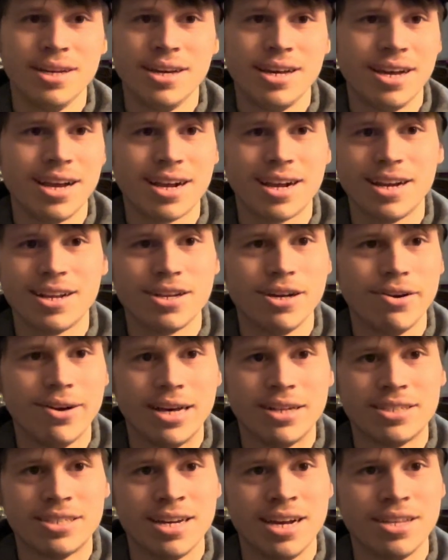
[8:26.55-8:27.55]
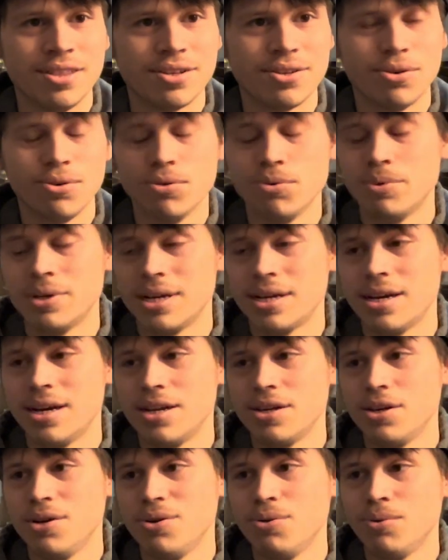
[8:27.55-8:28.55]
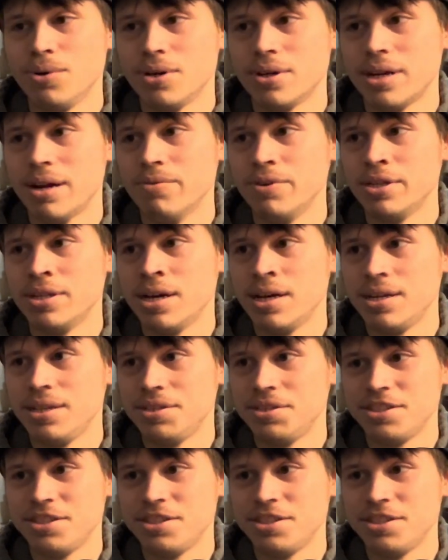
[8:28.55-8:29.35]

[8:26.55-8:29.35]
I got to go outside in the cold when I got to go to work every night.